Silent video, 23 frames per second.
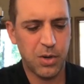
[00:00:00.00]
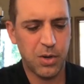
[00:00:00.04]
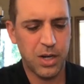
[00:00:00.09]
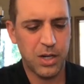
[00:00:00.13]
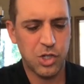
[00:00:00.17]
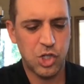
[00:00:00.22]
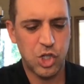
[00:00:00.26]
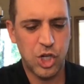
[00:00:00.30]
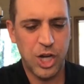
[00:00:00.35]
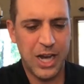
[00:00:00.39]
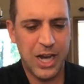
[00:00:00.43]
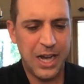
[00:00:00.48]

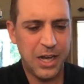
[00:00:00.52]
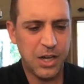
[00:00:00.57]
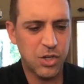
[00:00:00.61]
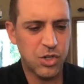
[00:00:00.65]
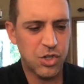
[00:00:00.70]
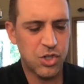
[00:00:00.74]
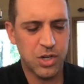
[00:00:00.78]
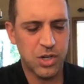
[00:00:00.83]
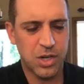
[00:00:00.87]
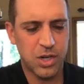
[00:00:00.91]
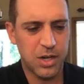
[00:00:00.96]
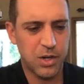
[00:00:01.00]

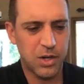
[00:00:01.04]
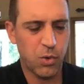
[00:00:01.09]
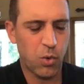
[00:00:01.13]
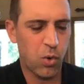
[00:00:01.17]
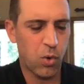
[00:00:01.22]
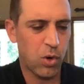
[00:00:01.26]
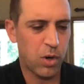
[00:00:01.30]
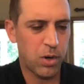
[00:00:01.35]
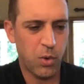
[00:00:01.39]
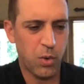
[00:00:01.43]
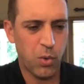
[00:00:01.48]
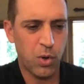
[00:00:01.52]
change
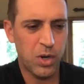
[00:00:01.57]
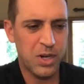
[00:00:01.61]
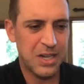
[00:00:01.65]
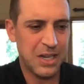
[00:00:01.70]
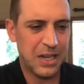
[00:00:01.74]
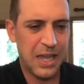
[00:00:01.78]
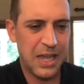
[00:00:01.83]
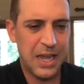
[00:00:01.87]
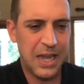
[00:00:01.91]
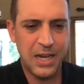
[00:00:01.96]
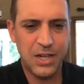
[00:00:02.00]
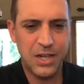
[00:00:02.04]
or
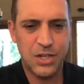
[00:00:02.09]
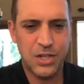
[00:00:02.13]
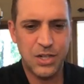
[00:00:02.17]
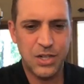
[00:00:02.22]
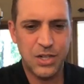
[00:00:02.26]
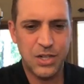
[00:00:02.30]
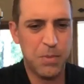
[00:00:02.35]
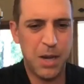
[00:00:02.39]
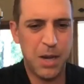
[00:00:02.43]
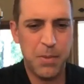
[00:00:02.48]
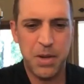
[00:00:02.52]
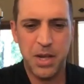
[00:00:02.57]
delay to
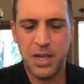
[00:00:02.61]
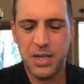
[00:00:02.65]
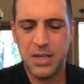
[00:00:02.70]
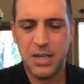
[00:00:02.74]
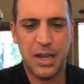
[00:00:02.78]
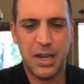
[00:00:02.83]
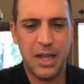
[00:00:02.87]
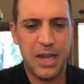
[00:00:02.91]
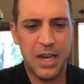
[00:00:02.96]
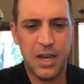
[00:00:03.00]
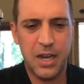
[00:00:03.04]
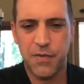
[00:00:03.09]
maybe a
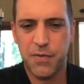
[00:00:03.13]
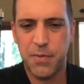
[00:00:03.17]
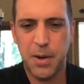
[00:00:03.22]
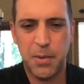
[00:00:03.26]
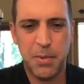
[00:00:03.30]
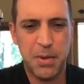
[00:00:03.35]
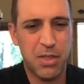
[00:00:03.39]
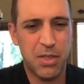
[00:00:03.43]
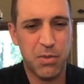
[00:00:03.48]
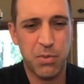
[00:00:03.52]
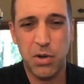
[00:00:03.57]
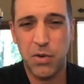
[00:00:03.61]
delay of
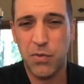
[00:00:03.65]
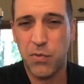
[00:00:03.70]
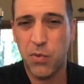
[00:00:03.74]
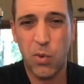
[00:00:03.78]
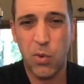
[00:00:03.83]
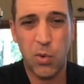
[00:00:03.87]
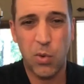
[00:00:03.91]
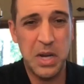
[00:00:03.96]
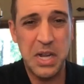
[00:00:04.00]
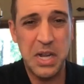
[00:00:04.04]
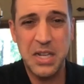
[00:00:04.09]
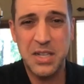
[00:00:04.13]
maybe 3 or
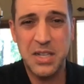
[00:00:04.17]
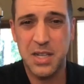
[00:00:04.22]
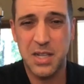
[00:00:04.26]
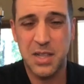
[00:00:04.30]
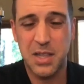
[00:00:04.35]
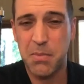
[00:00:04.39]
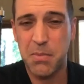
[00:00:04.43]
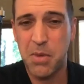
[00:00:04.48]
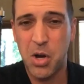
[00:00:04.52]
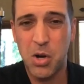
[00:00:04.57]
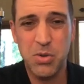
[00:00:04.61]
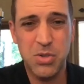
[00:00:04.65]
4 weeks at
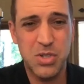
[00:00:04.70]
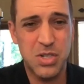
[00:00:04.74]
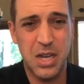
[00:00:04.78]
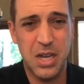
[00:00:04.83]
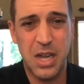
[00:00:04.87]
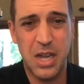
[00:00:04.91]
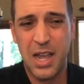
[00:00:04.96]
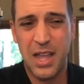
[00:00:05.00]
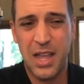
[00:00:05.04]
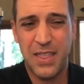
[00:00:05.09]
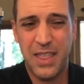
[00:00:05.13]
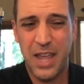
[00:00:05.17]
the most,
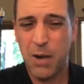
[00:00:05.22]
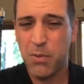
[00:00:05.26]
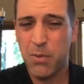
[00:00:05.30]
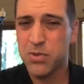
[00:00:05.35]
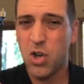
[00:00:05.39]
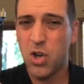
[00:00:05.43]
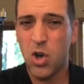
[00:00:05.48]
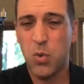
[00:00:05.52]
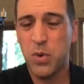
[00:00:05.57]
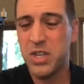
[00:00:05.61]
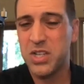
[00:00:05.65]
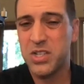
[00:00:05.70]
that was
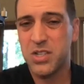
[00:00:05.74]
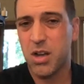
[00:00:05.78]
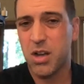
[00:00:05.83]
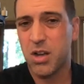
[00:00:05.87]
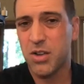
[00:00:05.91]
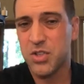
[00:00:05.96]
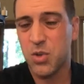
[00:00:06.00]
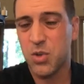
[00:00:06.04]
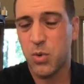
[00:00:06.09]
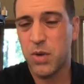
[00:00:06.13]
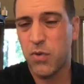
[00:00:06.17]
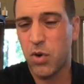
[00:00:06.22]
all we saw.
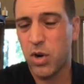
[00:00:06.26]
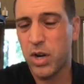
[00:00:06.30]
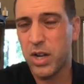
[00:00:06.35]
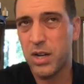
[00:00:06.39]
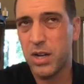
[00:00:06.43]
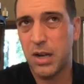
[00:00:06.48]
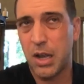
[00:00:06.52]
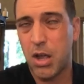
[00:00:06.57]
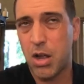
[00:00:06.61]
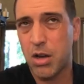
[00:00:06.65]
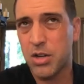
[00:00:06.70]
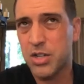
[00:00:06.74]
And so we've already
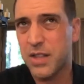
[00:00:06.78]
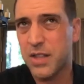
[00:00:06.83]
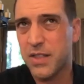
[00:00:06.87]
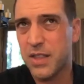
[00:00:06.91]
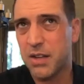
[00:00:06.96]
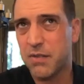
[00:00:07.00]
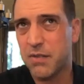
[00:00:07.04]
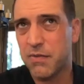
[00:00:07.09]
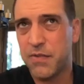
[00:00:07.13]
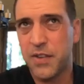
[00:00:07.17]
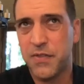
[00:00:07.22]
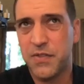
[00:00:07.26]
launched, I
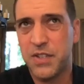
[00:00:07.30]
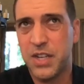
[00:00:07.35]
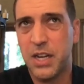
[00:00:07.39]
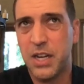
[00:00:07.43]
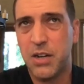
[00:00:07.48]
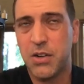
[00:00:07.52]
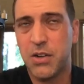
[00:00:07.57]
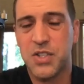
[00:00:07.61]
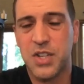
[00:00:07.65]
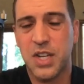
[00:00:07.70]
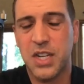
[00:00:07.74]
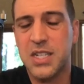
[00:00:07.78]
think, 15
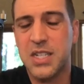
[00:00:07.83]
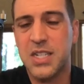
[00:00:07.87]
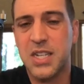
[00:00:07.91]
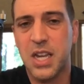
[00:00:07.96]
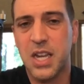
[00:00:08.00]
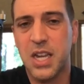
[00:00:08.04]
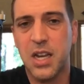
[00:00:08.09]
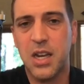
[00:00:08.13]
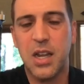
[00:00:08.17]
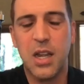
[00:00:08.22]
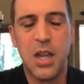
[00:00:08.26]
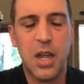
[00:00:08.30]
or
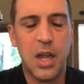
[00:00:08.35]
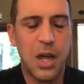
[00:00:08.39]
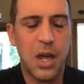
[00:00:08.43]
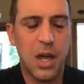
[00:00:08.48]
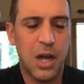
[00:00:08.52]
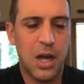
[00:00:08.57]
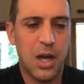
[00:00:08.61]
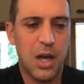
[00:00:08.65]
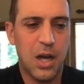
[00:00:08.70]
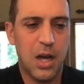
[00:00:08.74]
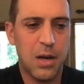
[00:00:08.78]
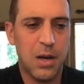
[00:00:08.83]
16
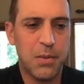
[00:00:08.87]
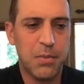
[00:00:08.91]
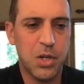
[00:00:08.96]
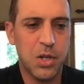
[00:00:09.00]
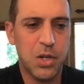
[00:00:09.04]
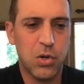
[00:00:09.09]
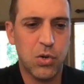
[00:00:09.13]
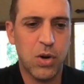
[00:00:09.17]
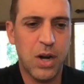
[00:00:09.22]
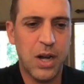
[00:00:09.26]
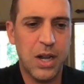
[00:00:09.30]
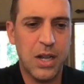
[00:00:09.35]

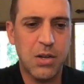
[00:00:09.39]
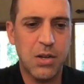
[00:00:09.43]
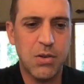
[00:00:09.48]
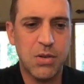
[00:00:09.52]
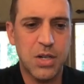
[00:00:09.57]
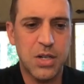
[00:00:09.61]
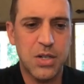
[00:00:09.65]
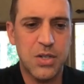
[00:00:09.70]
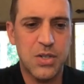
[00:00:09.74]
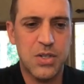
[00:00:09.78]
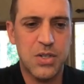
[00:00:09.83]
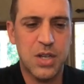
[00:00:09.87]
credit
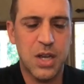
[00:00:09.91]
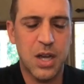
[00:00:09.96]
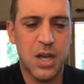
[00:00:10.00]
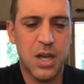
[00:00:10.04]
unions